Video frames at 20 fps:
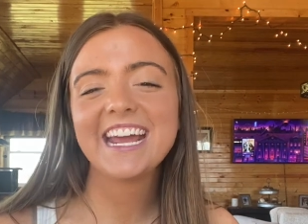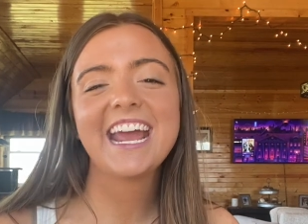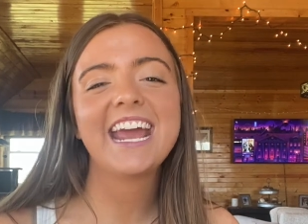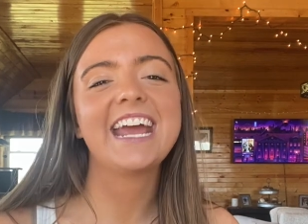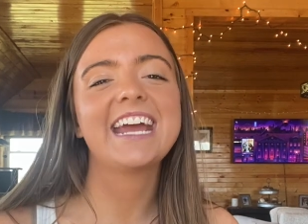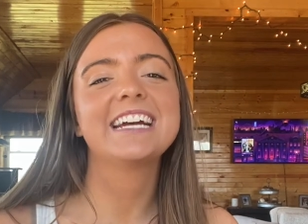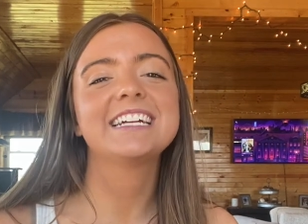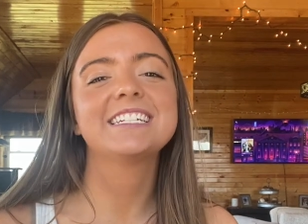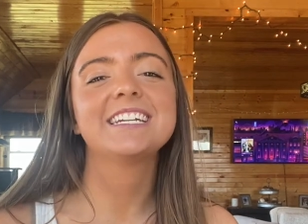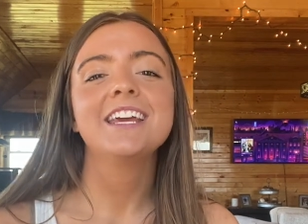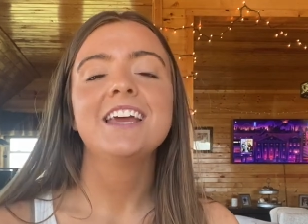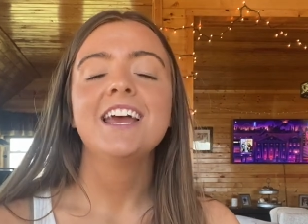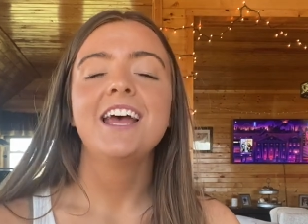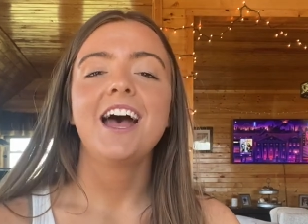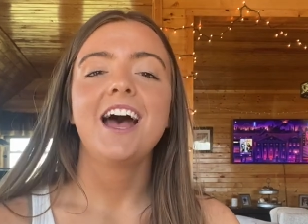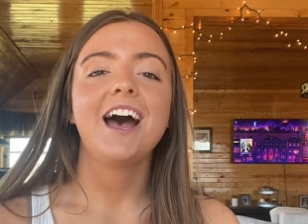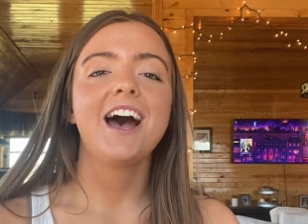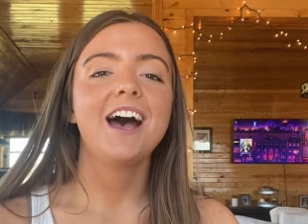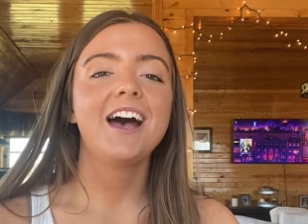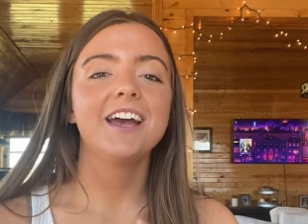And
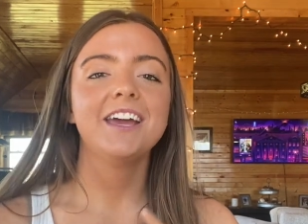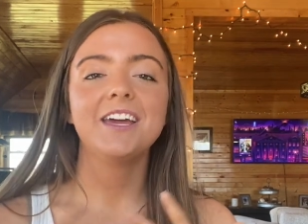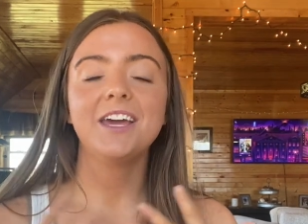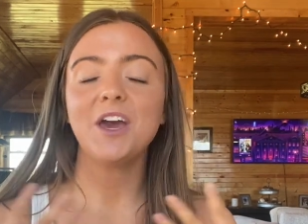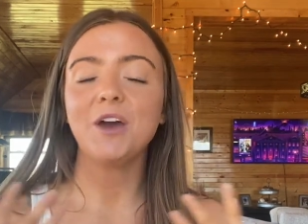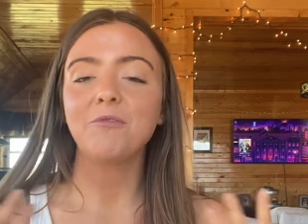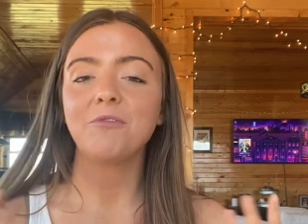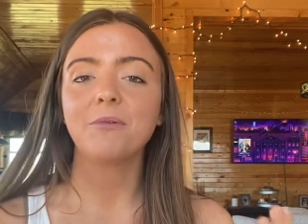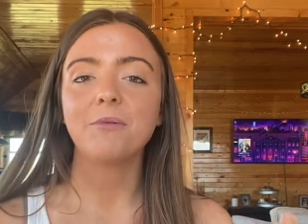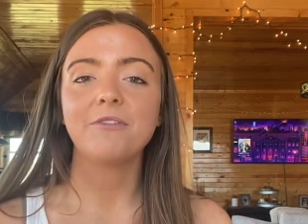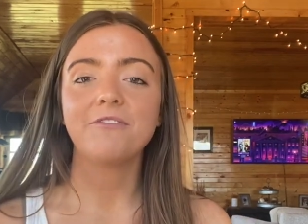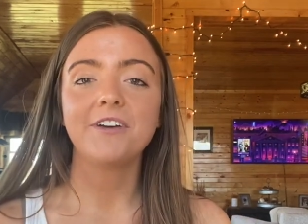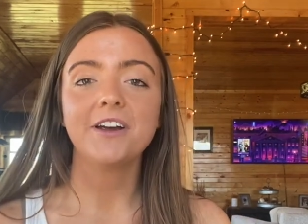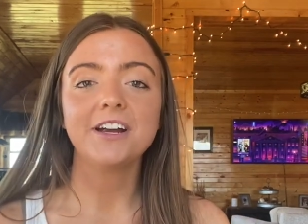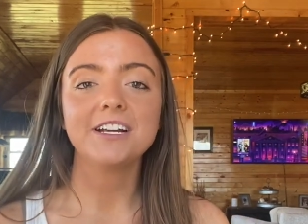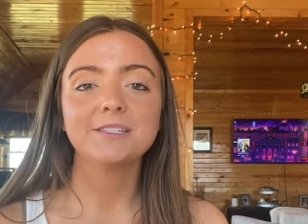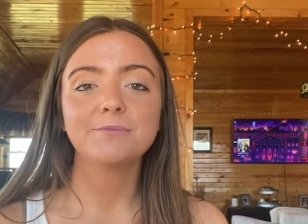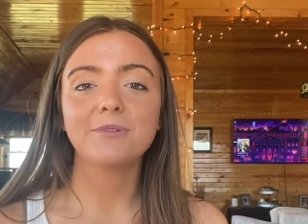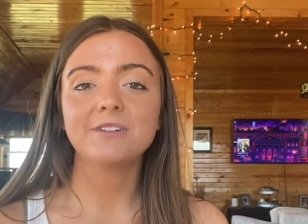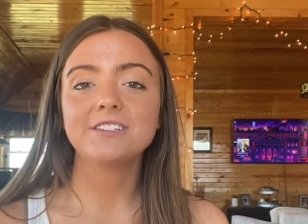I come from a
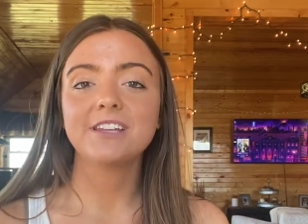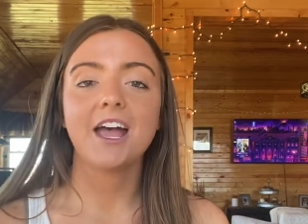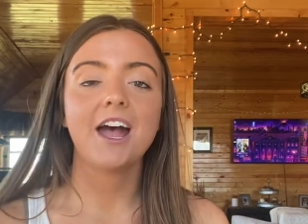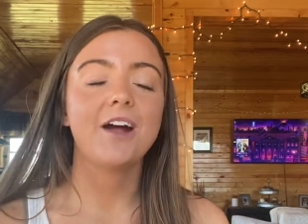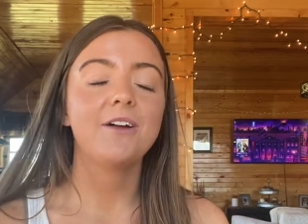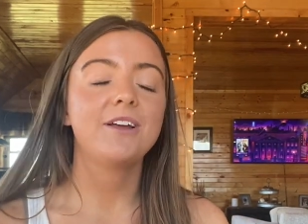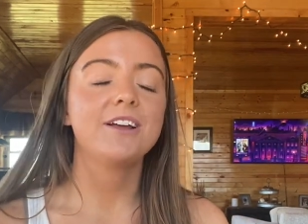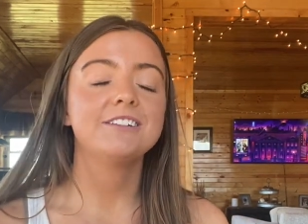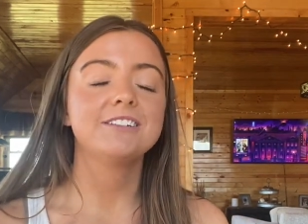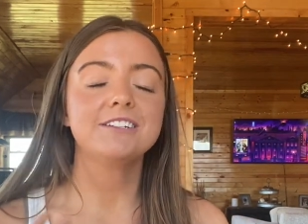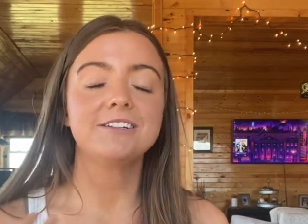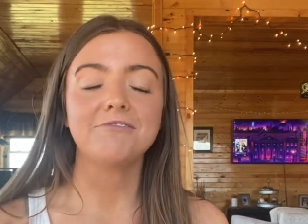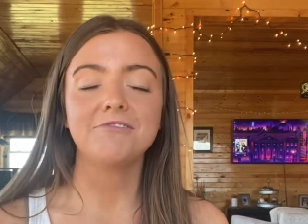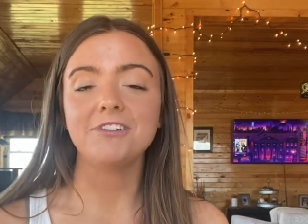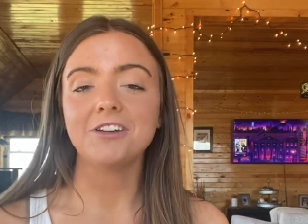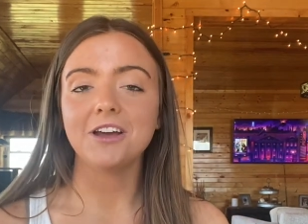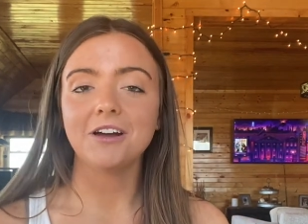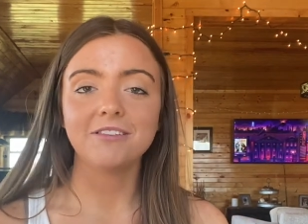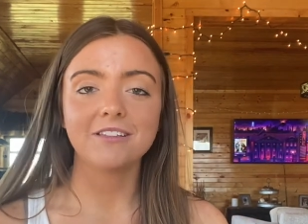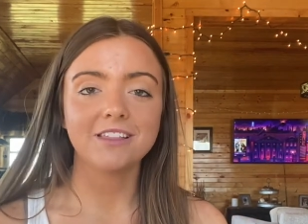very small town. I didn't even
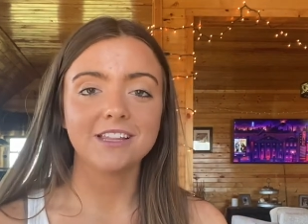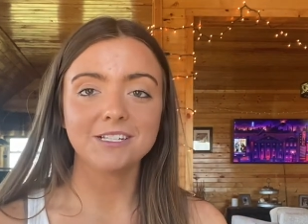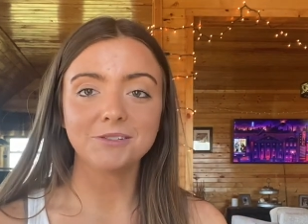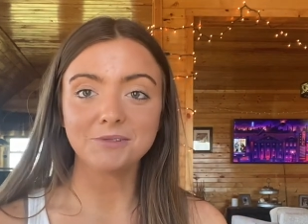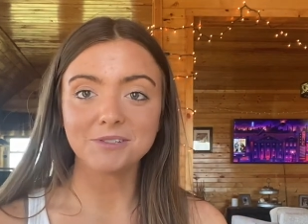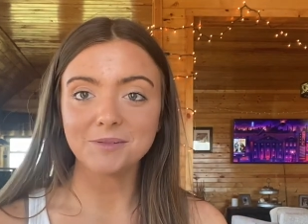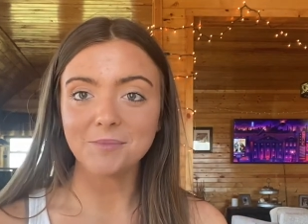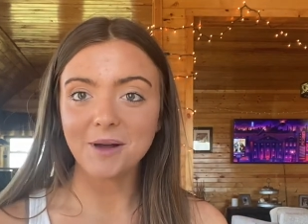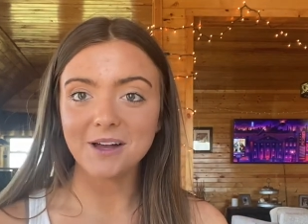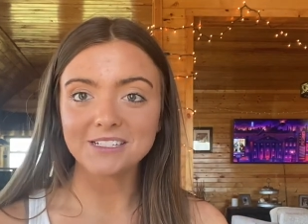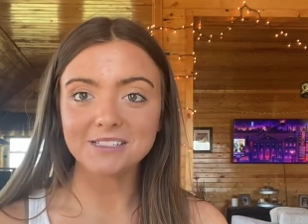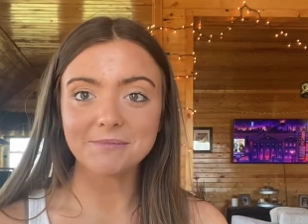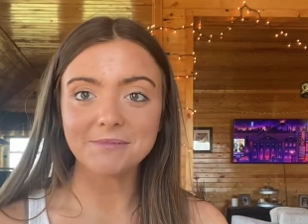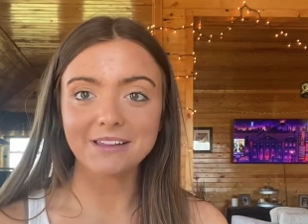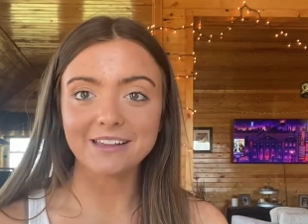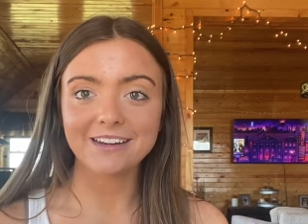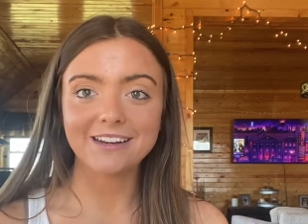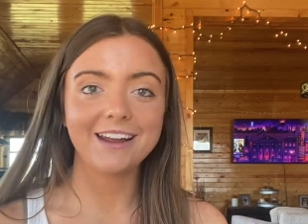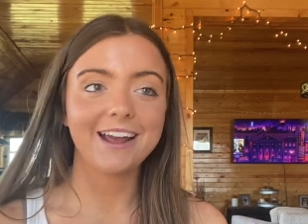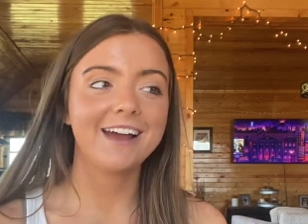know that this was a
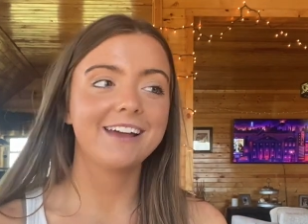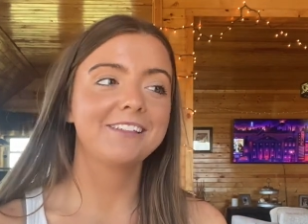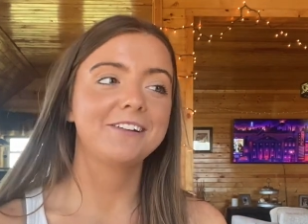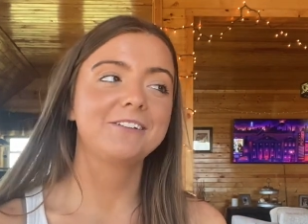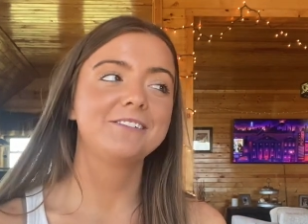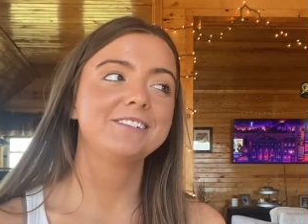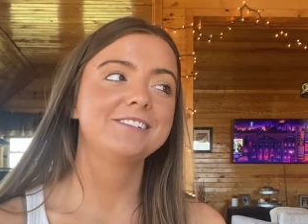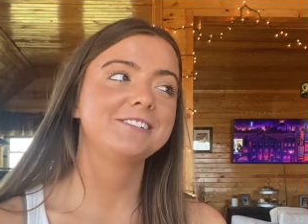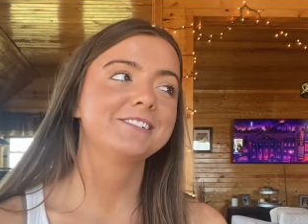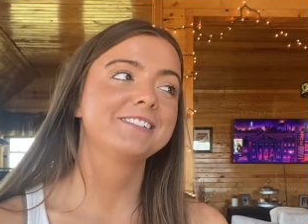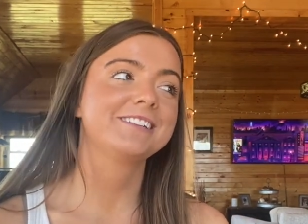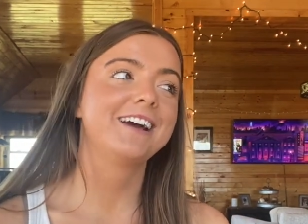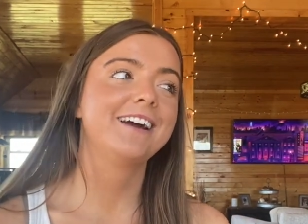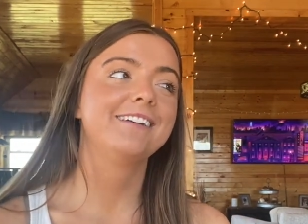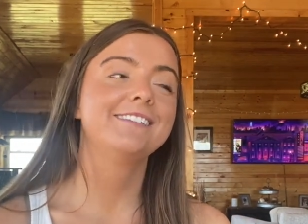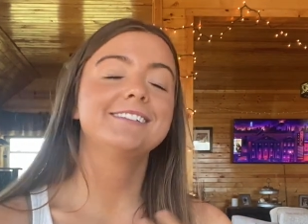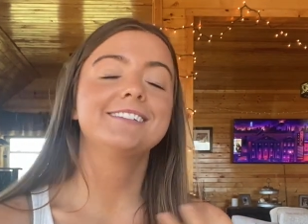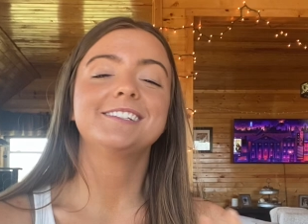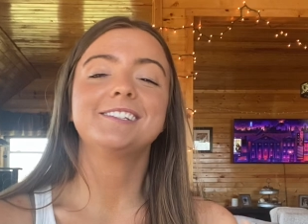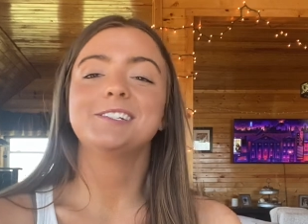possibility. I literally just kind
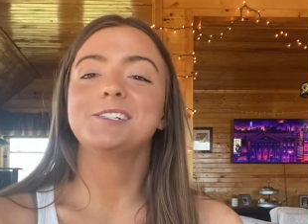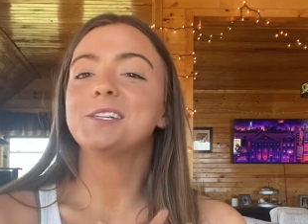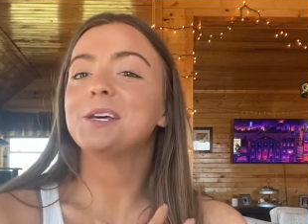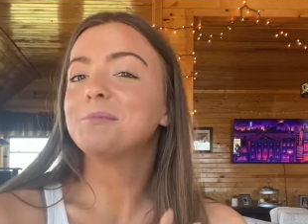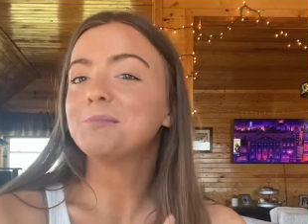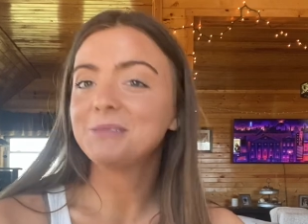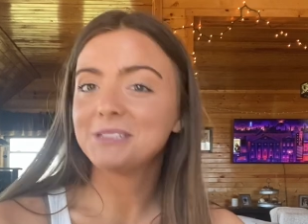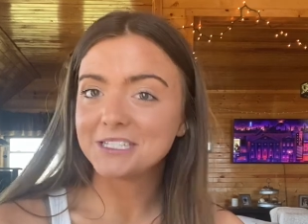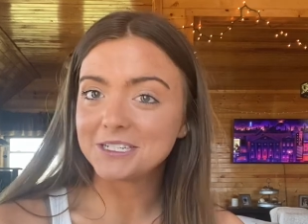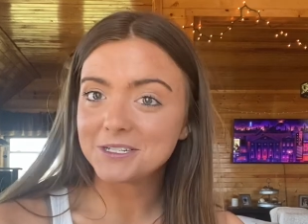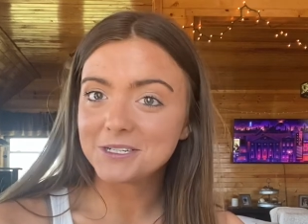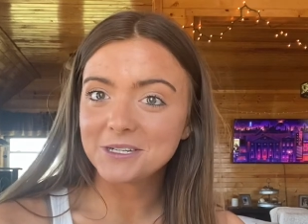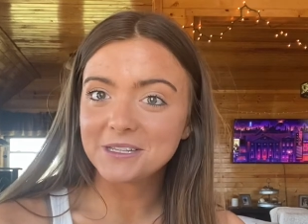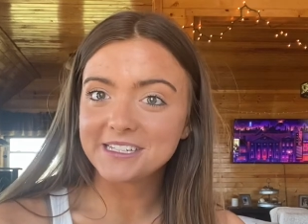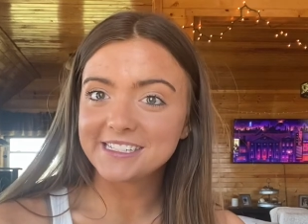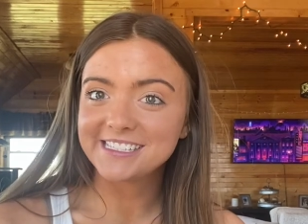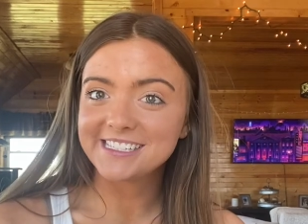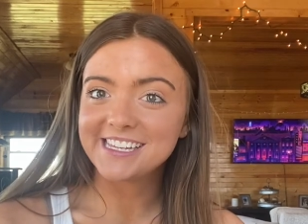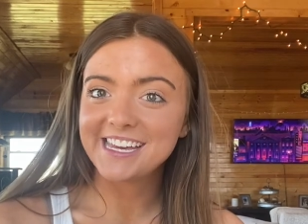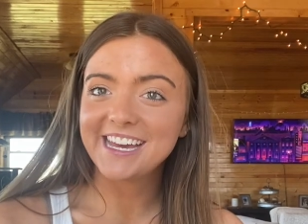of stumbled into
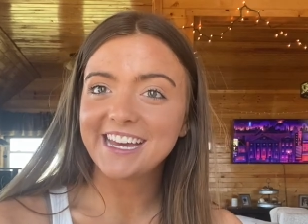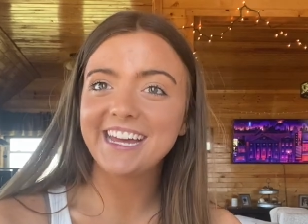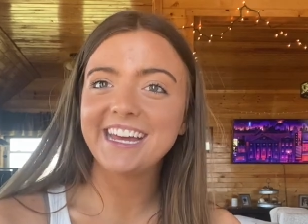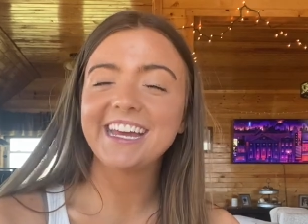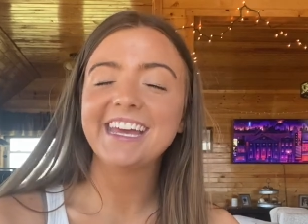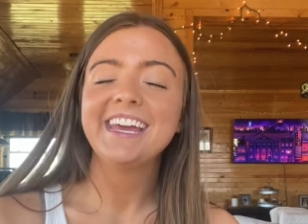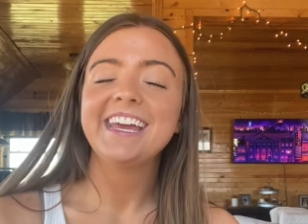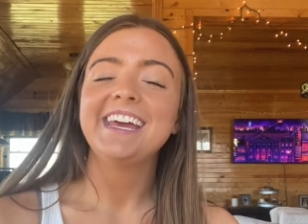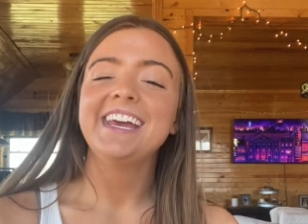this gig.